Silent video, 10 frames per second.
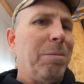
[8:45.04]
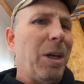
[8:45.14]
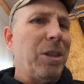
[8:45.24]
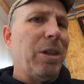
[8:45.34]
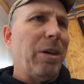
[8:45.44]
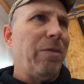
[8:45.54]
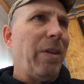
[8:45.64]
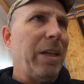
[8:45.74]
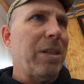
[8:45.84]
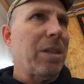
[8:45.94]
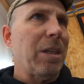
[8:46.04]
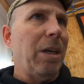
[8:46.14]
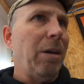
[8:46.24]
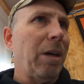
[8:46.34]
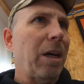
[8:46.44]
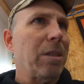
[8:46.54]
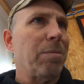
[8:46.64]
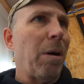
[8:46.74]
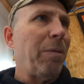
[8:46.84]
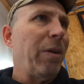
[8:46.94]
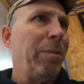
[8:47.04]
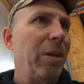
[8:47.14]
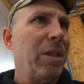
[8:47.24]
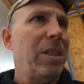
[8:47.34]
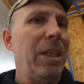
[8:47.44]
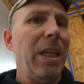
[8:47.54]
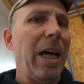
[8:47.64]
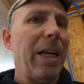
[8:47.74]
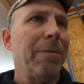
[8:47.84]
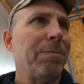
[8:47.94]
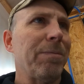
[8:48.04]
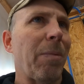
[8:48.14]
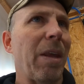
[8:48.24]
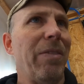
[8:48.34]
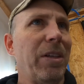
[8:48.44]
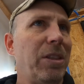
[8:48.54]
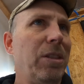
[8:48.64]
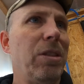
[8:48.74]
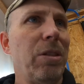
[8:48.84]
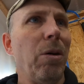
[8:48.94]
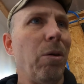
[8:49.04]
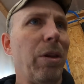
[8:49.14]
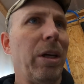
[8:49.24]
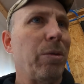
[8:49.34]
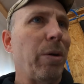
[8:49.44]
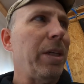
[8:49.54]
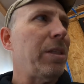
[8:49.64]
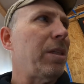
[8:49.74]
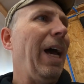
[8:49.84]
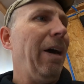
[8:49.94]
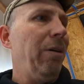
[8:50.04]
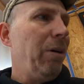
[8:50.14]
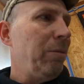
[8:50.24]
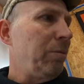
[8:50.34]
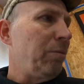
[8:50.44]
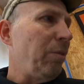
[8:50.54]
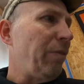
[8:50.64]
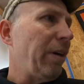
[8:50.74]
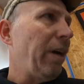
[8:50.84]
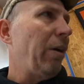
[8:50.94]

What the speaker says: I'm not sure if that's gonna cause a problem, if you're gonna be able to see that. If I should just do the whole thing twice, I don't know. We'll figure it